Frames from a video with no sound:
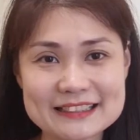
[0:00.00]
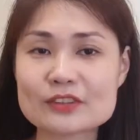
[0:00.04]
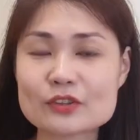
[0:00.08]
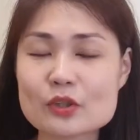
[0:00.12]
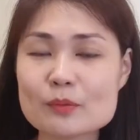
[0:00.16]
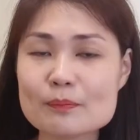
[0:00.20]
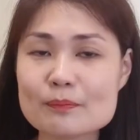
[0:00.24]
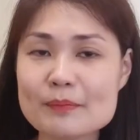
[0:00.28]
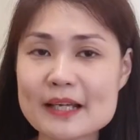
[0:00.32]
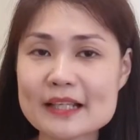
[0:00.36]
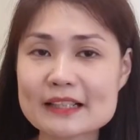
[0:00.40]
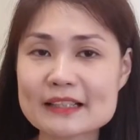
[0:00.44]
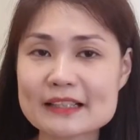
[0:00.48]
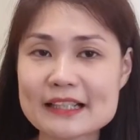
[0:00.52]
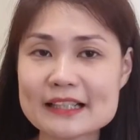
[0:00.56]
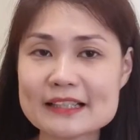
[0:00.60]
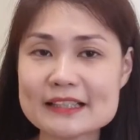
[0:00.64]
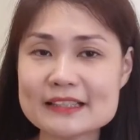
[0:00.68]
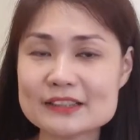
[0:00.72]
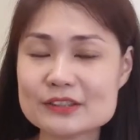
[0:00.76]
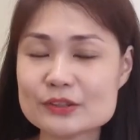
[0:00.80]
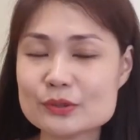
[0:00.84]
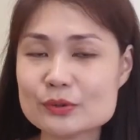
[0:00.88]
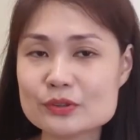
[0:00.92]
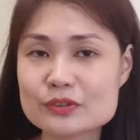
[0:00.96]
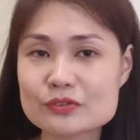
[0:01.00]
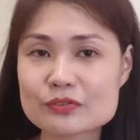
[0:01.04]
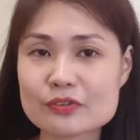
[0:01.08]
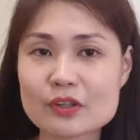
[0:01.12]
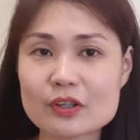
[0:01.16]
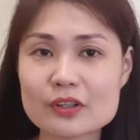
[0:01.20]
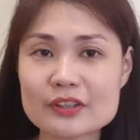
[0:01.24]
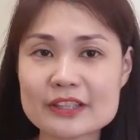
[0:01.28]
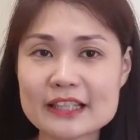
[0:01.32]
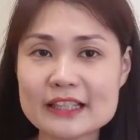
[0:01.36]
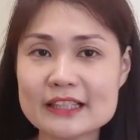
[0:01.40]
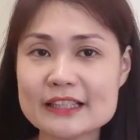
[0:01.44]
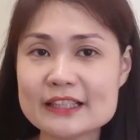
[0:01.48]
Tote bag that is used
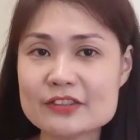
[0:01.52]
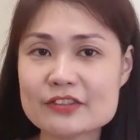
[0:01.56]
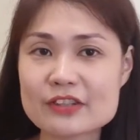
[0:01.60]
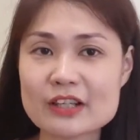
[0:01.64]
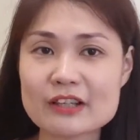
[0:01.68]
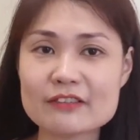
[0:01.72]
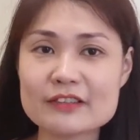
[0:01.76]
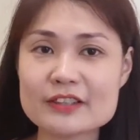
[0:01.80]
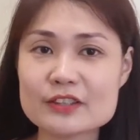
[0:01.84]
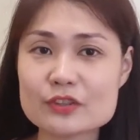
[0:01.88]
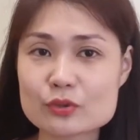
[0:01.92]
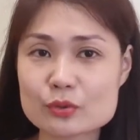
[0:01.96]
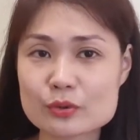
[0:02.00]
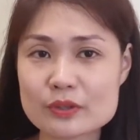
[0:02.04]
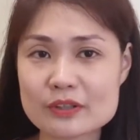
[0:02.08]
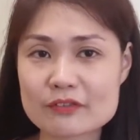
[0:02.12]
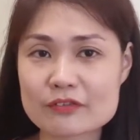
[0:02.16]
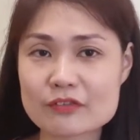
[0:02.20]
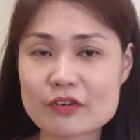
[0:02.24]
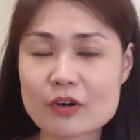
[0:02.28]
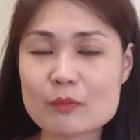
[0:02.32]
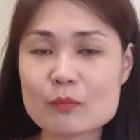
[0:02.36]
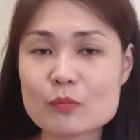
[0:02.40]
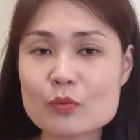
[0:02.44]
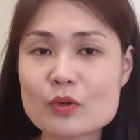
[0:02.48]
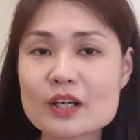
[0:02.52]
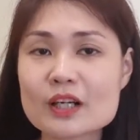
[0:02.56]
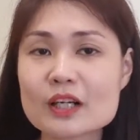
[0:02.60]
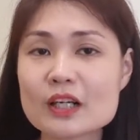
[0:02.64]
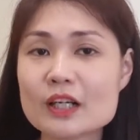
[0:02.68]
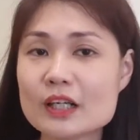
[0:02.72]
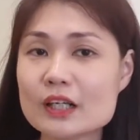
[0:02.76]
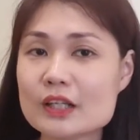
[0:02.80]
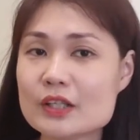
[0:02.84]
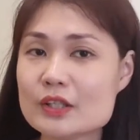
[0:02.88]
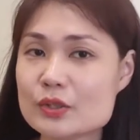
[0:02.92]
for daily traveling to and from work,